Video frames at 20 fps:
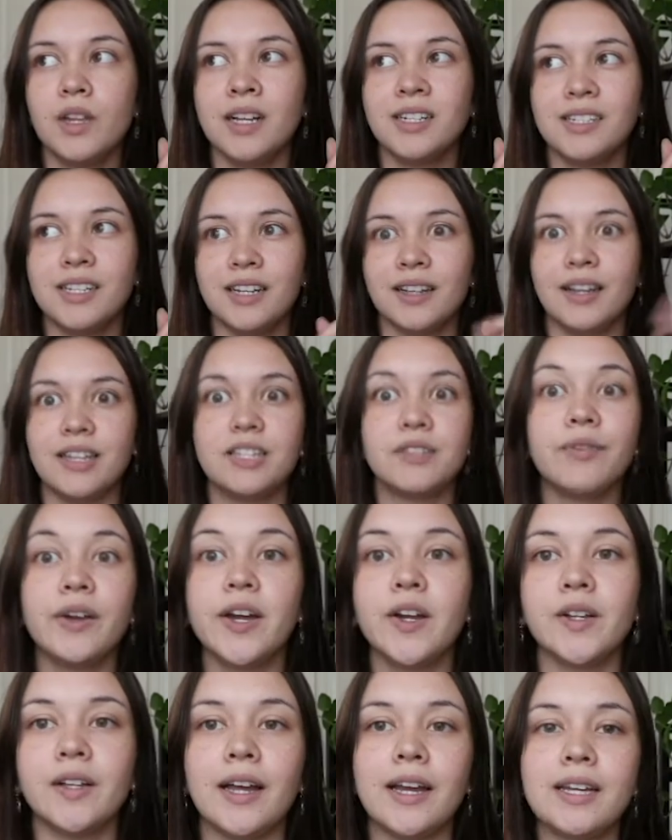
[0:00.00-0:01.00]
tea lights,
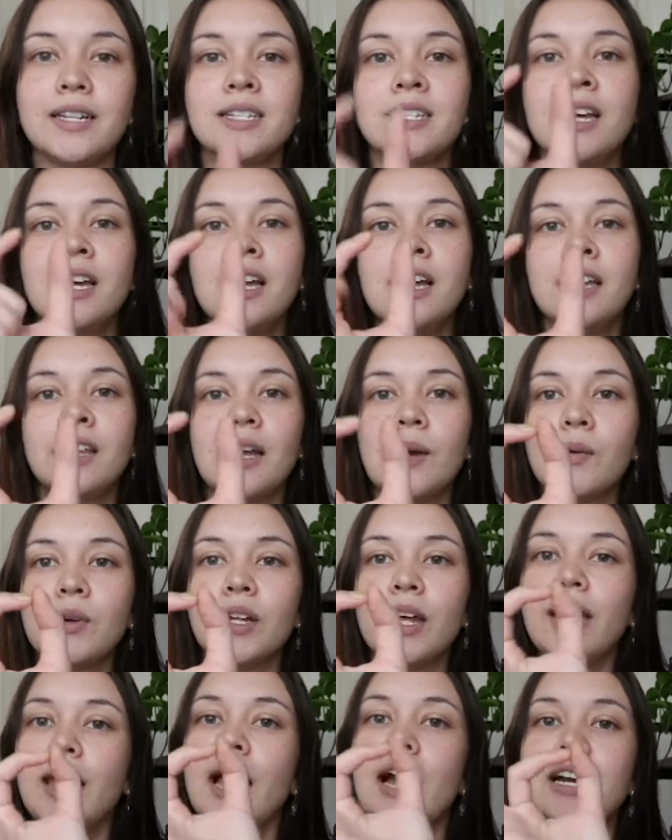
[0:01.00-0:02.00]
fairy lights, that were
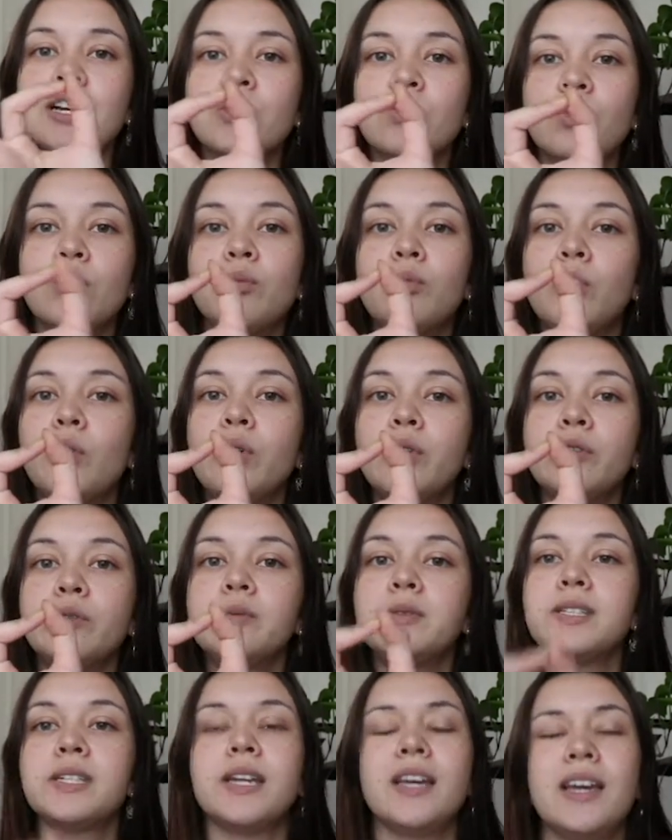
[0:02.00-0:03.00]
like actual
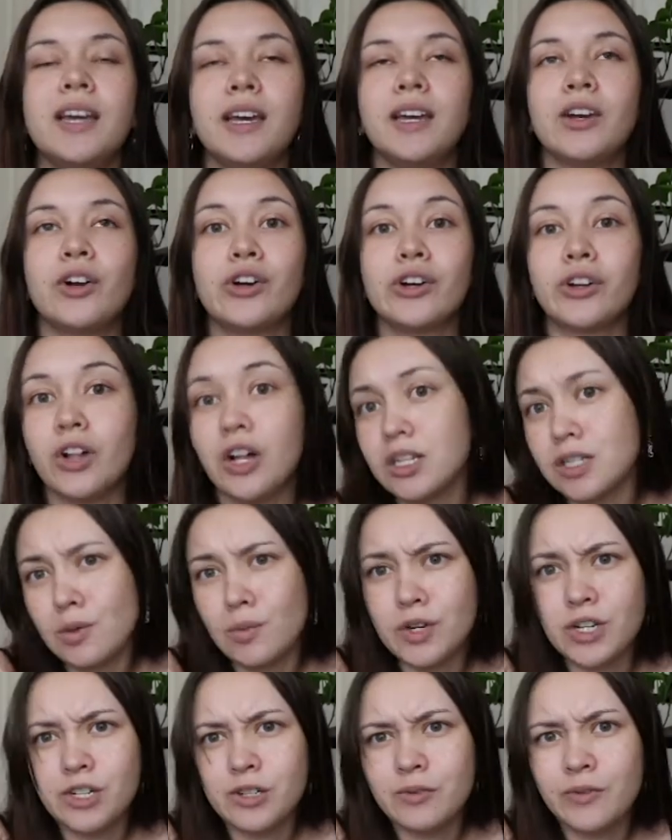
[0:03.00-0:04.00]
bulbs in our closet.
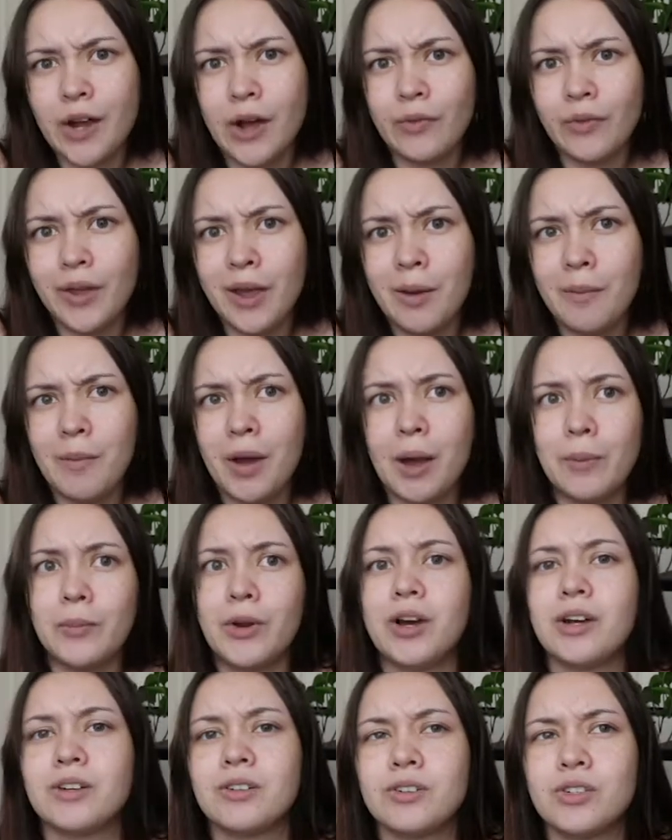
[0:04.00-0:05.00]
We just found them. I'm
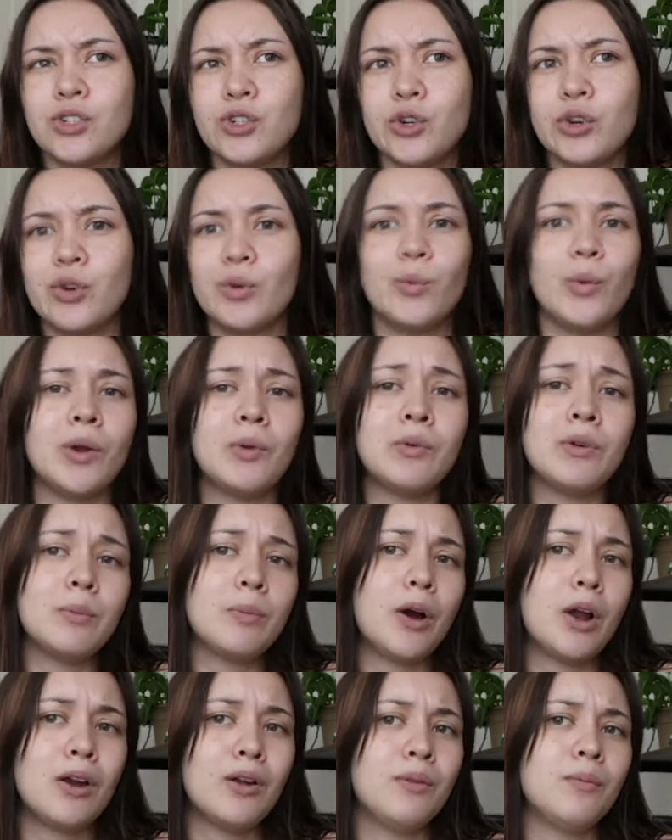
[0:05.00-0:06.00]
not sure when we
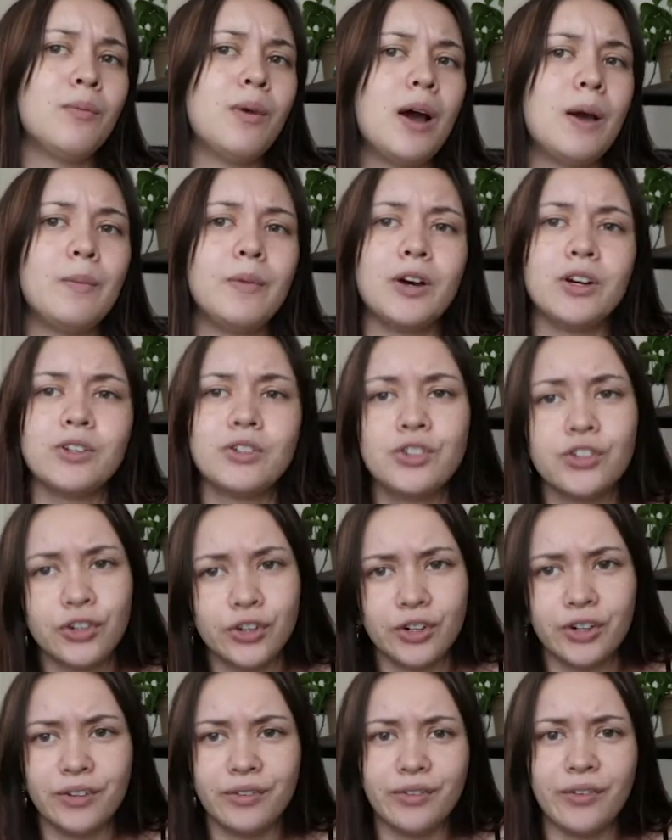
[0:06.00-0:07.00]
bought them. I'm not
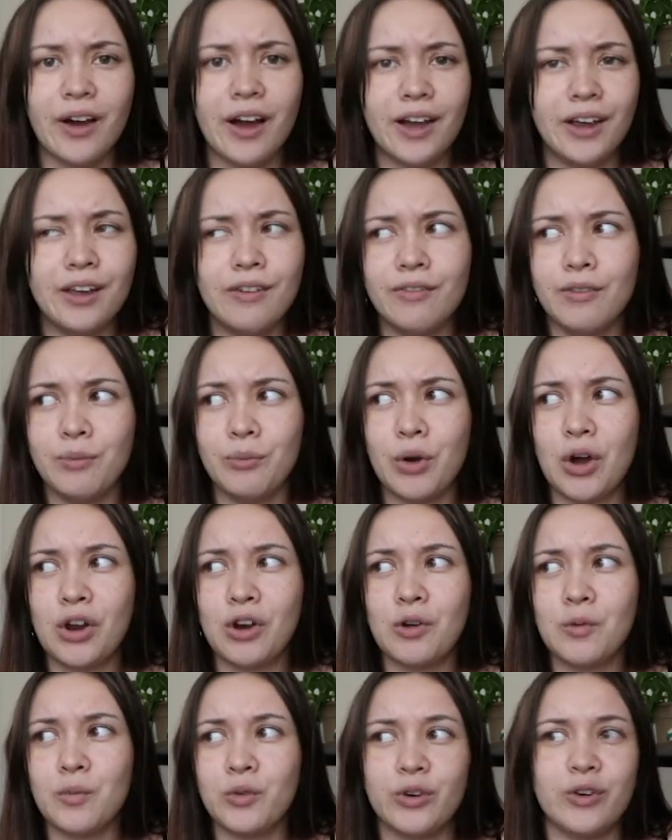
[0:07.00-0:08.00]
sure if I even bought
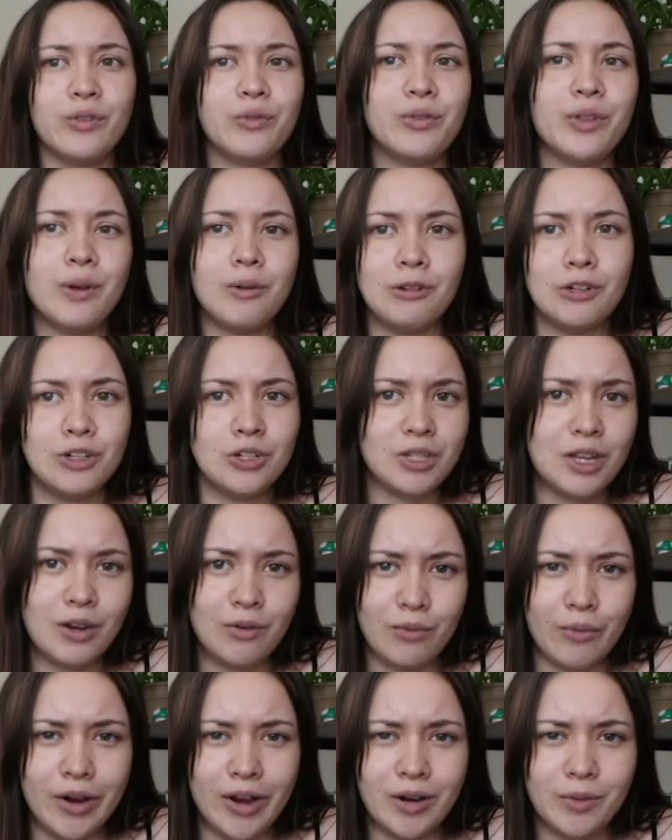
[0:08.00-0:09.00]
them or if they were just
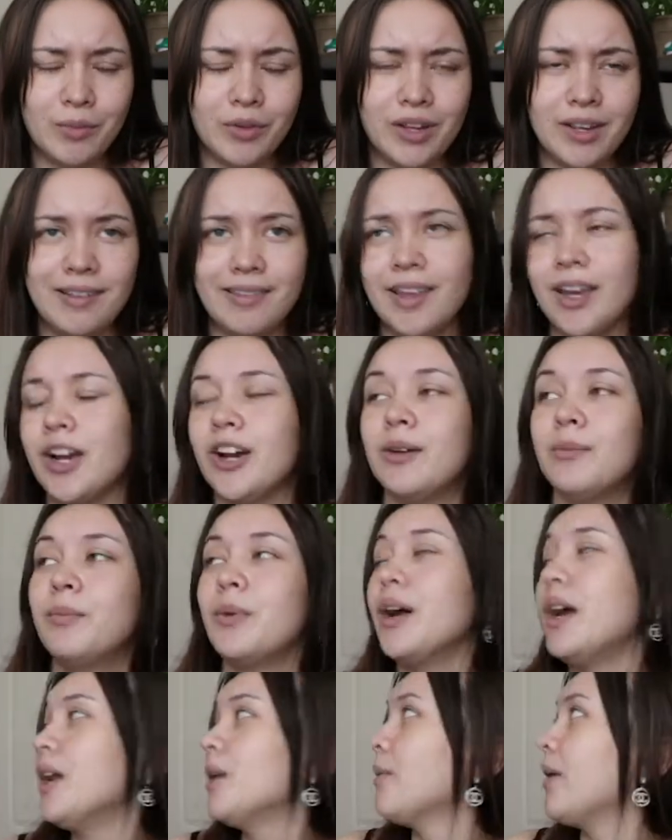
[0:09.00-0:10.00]
like randomly there.
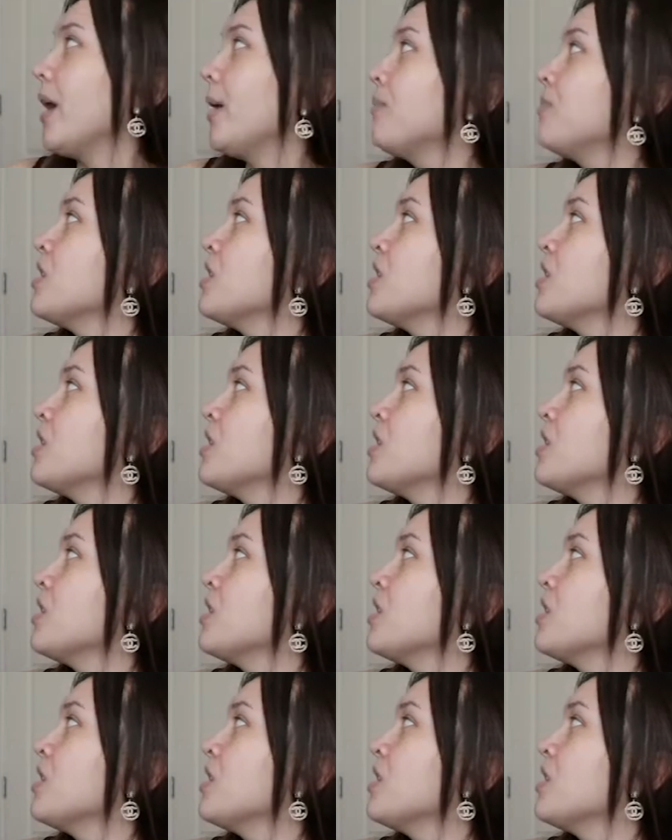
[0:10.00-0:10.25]
But anyway,